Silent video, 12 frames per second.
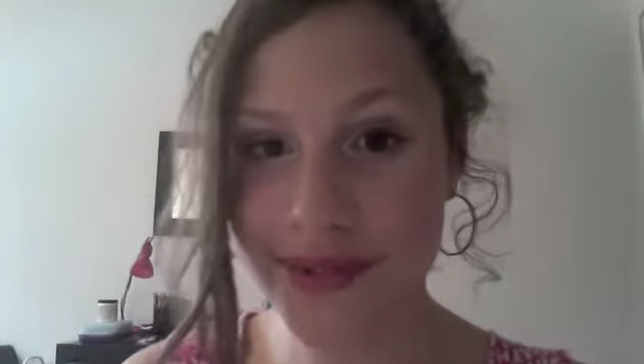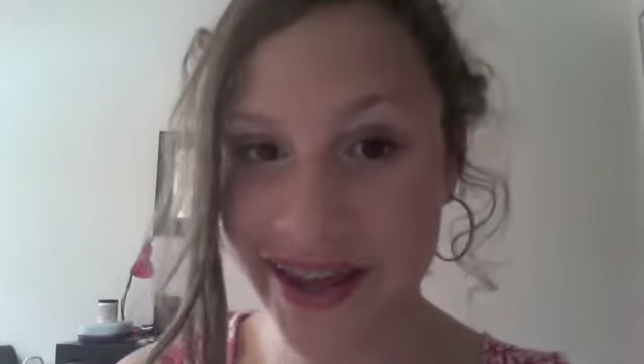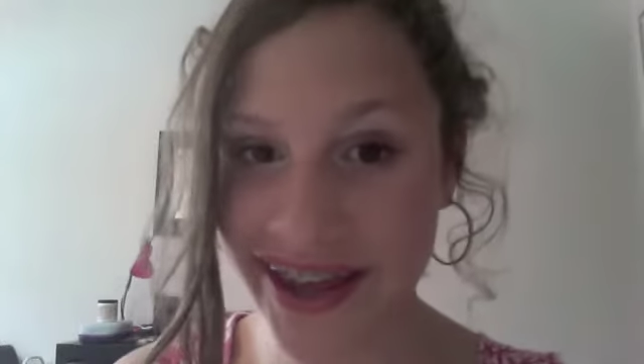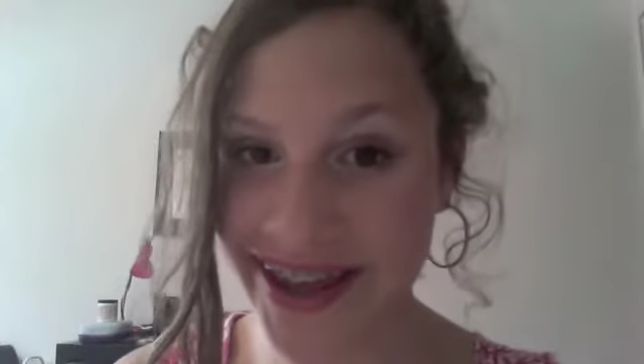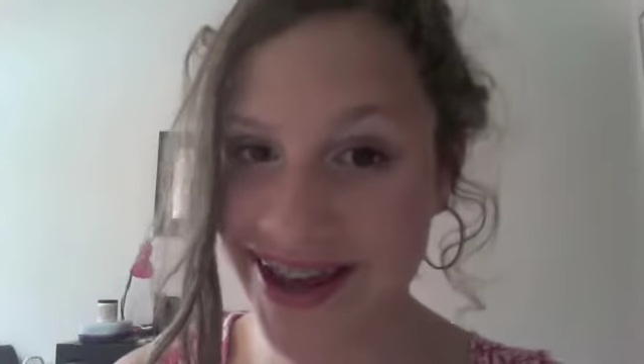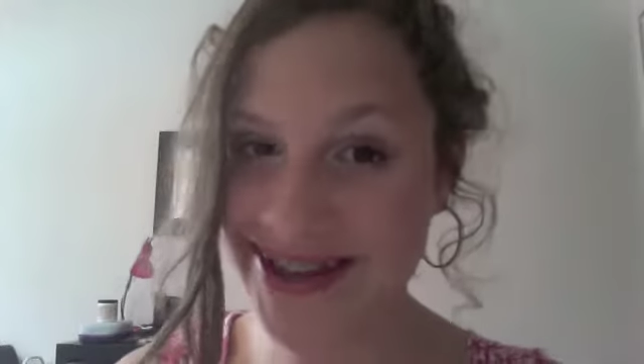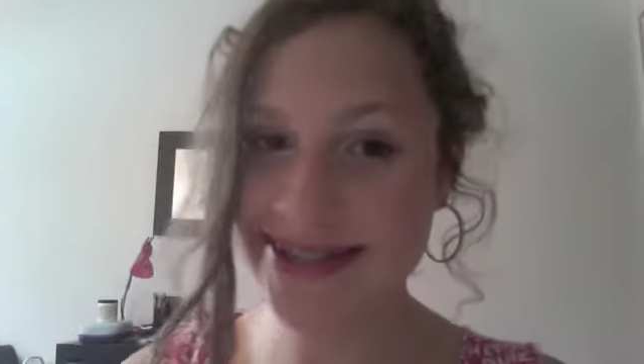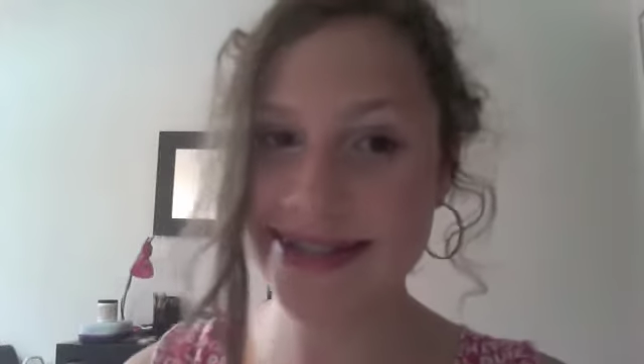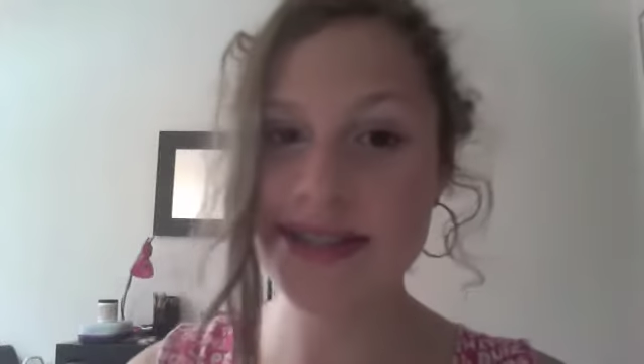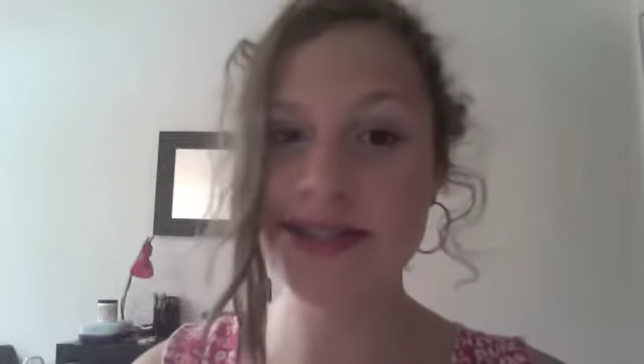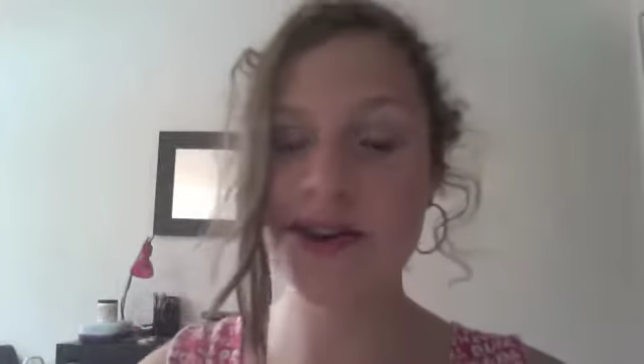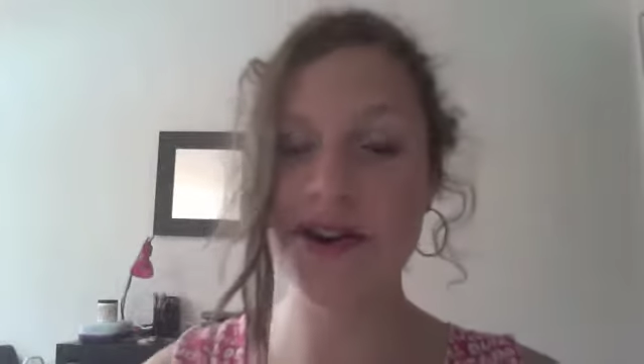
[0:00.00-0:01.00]
Hey guys, this
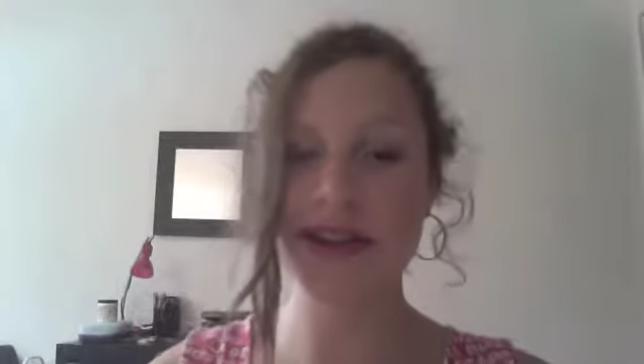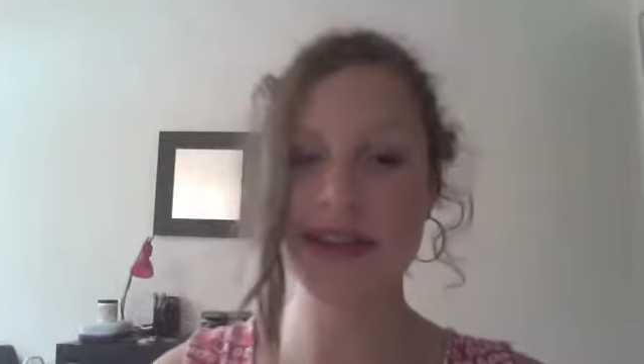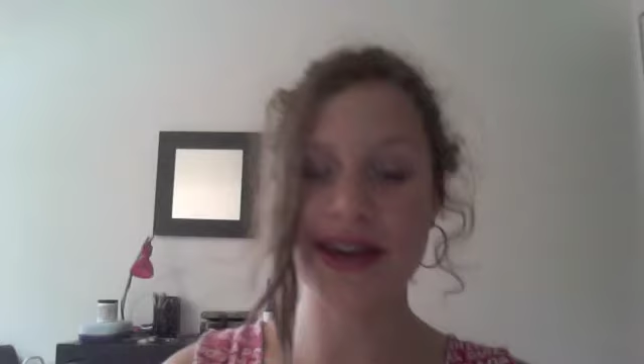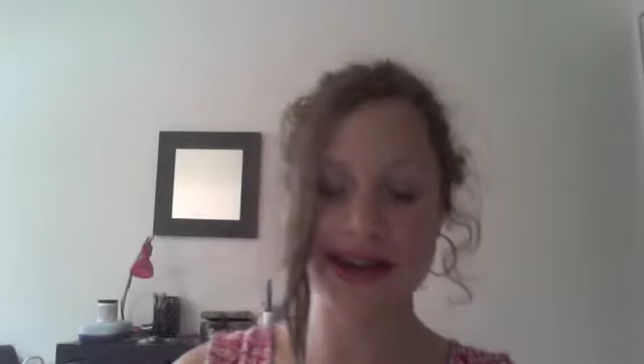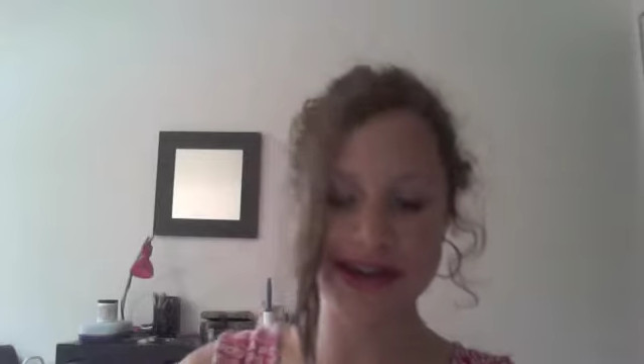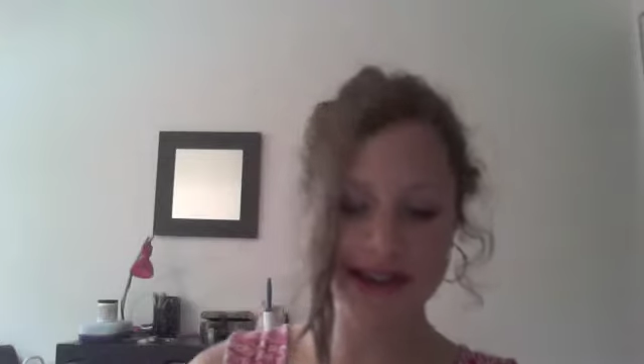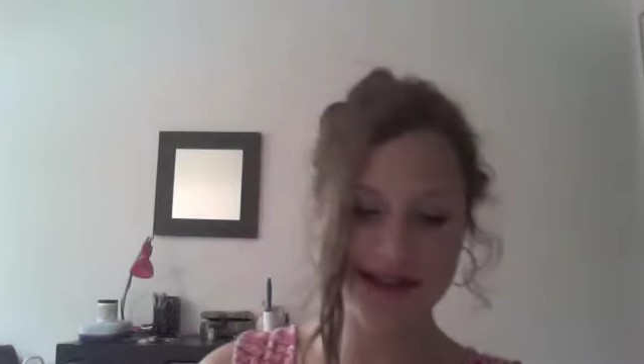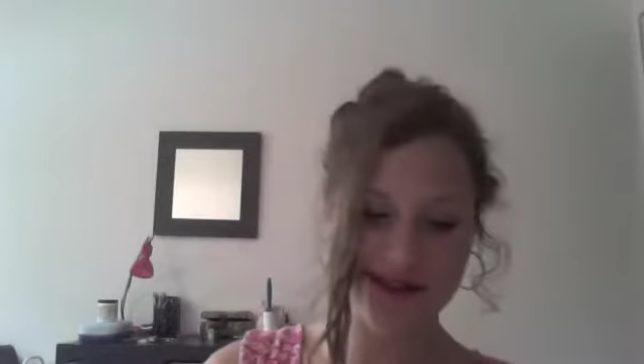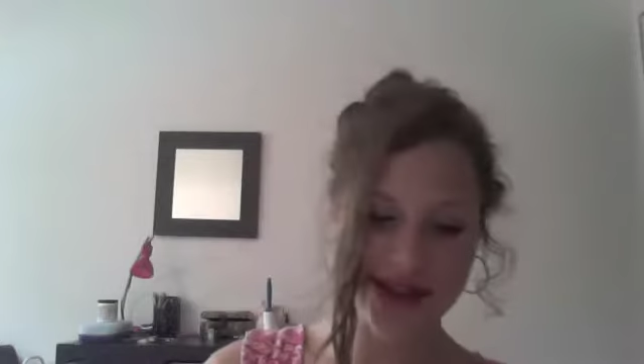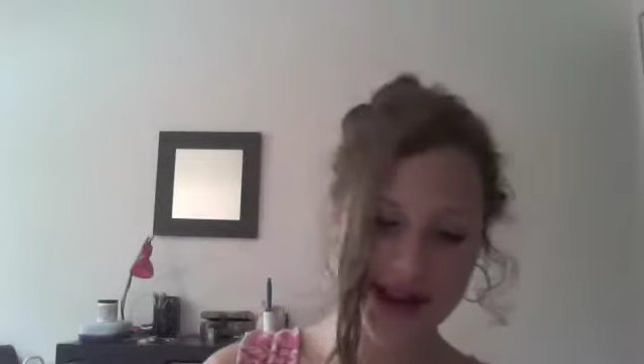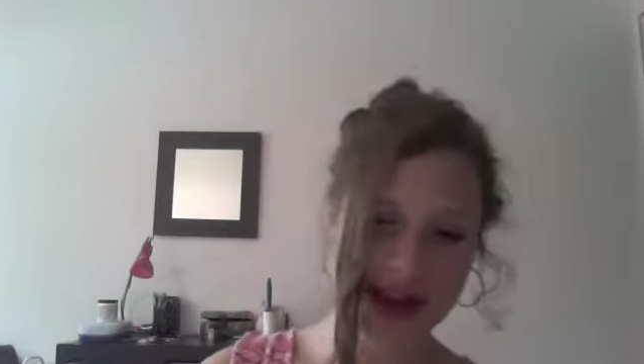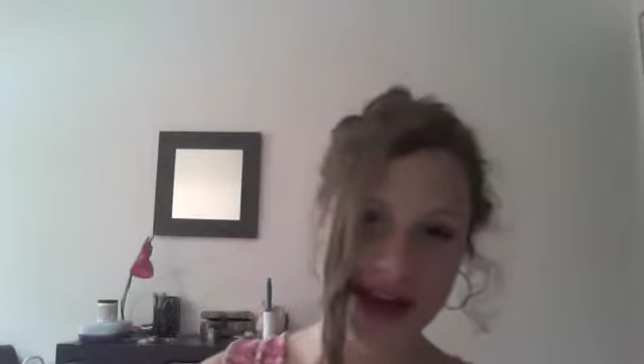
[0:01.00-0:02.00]
is Cotton Candy
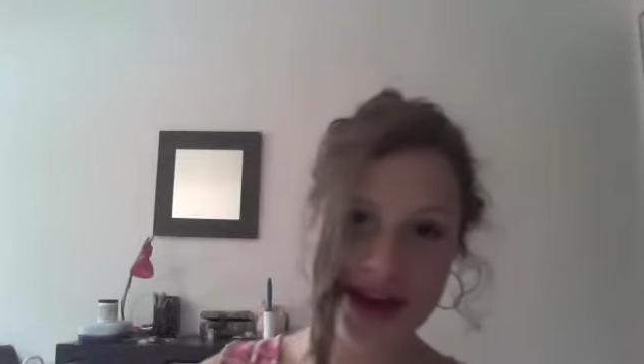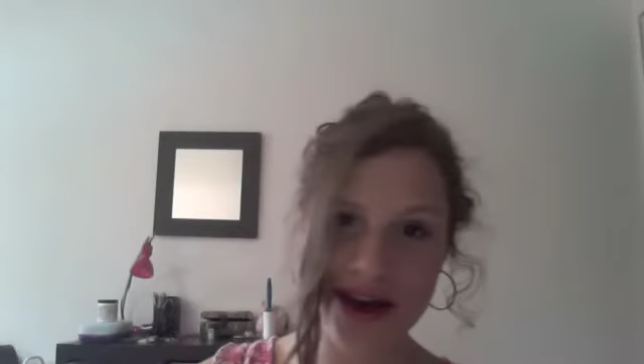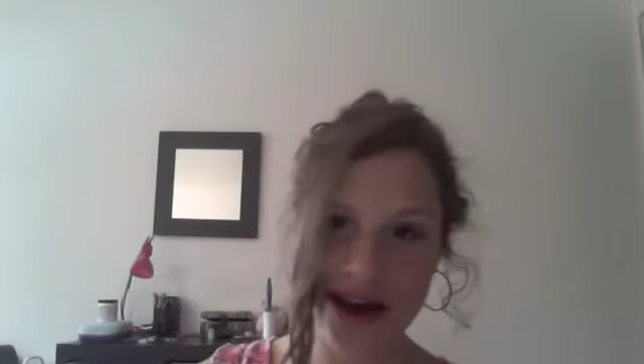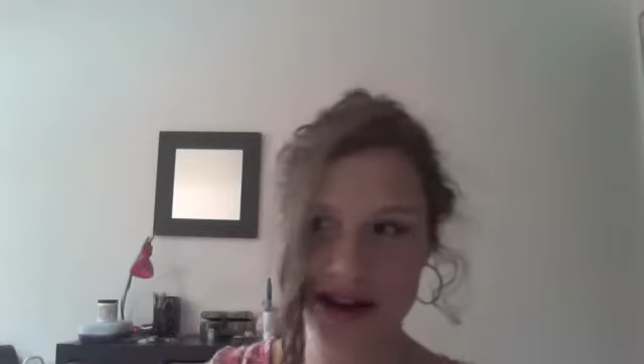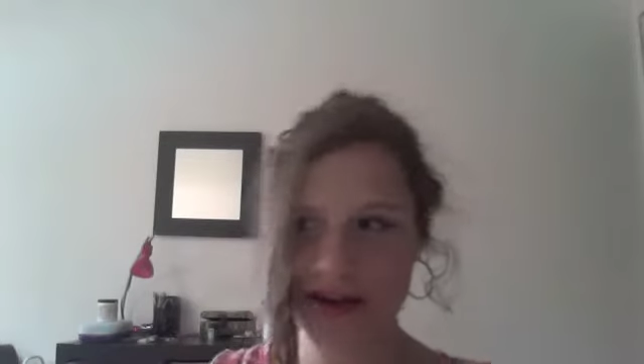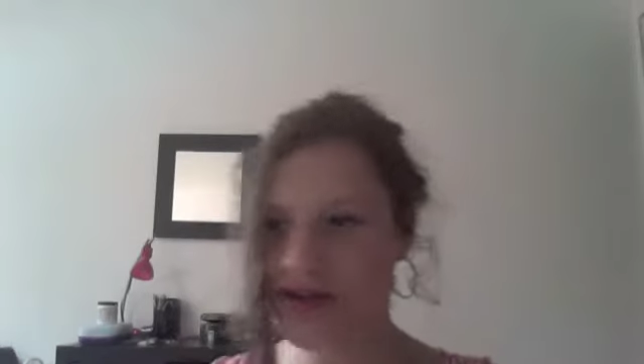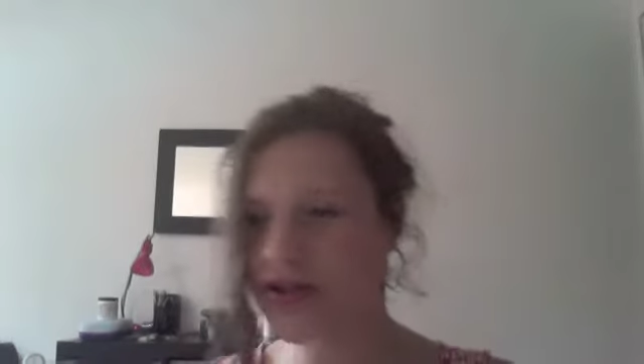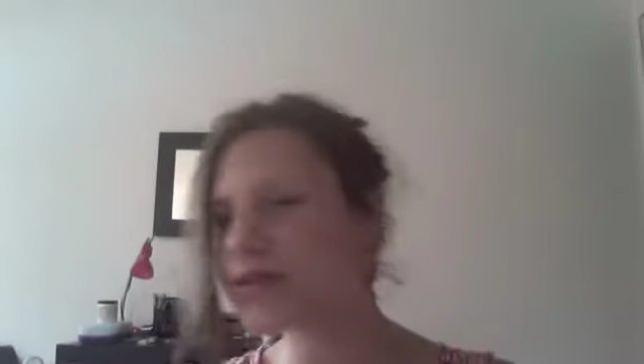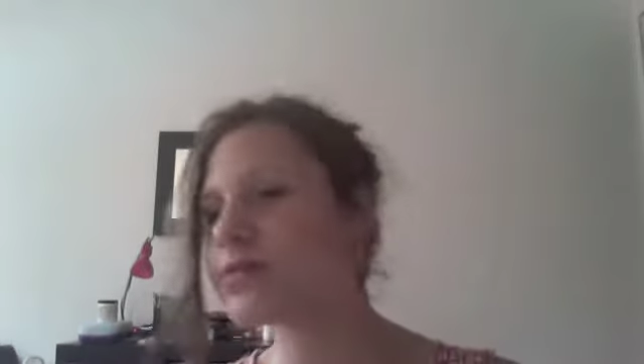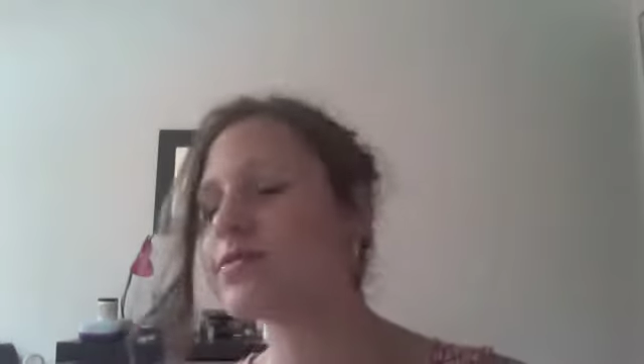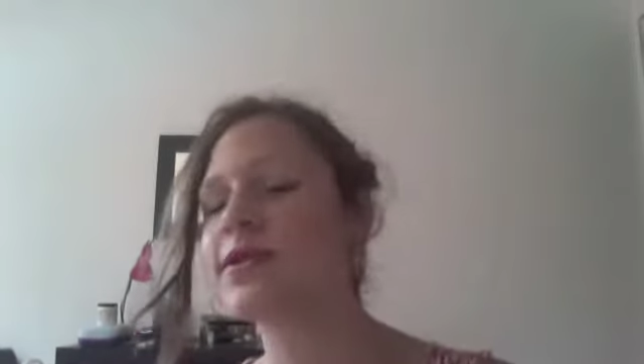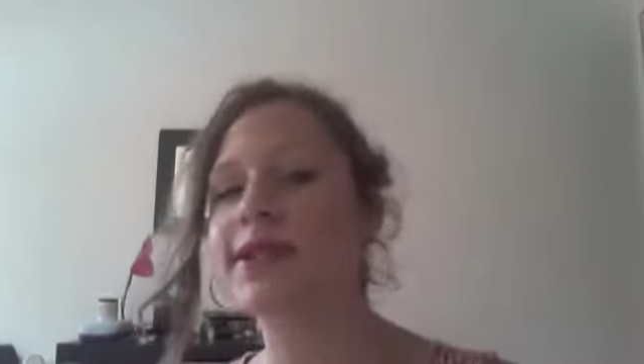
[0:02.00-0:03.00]
Luvin, and I
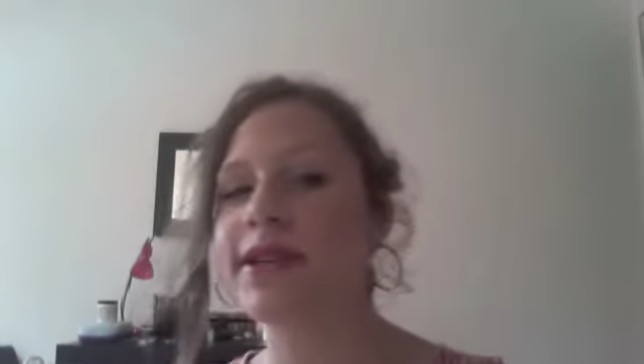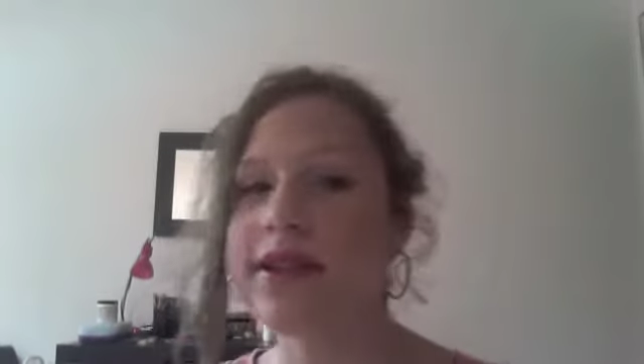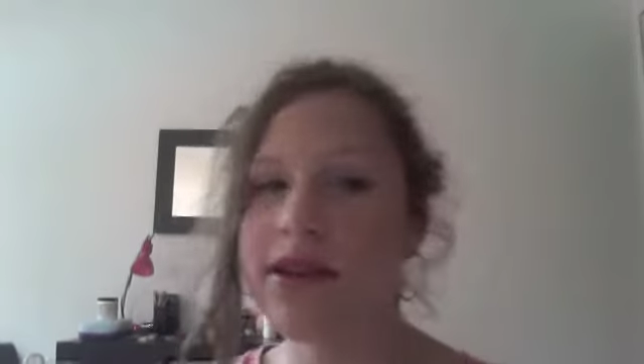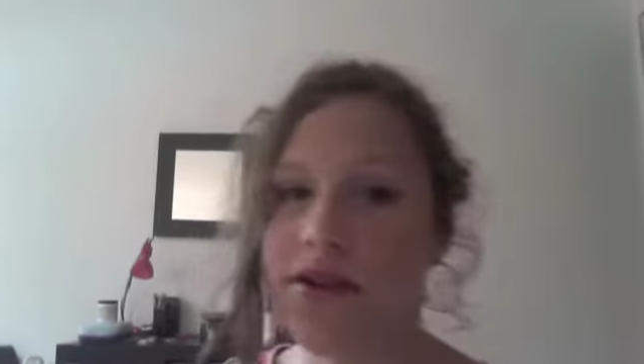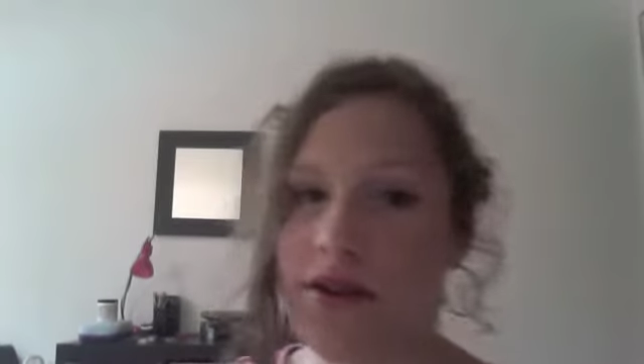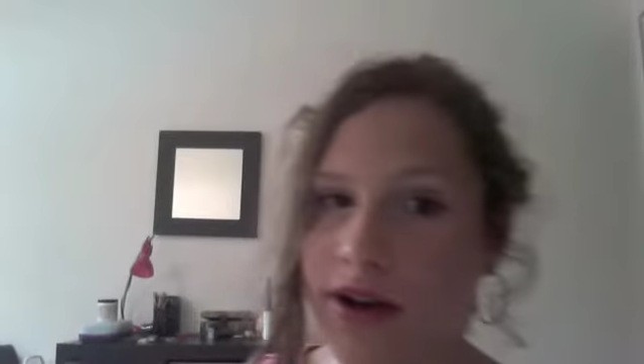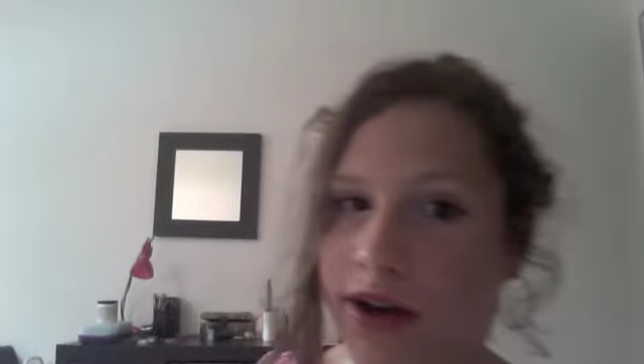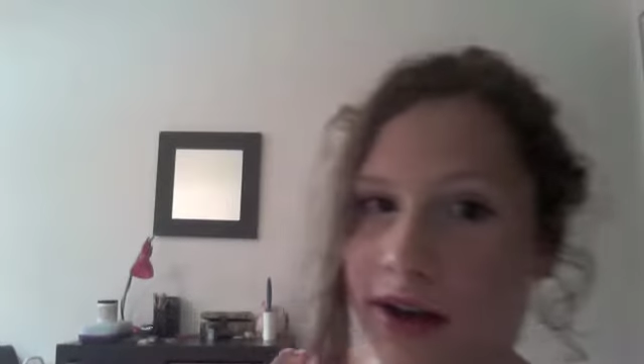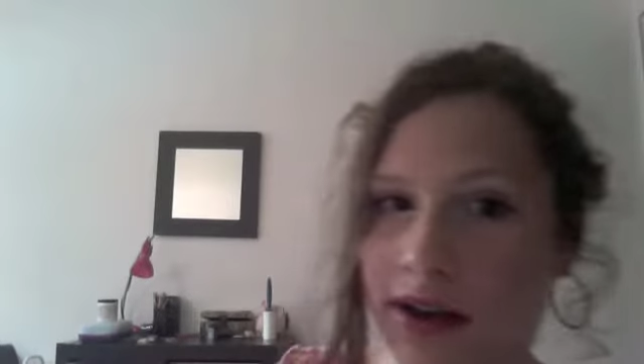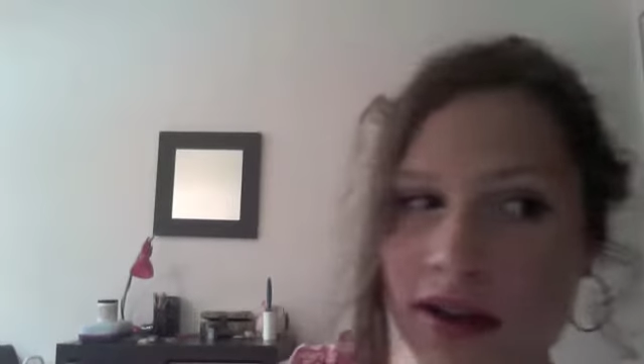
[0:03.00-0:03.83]
just recently got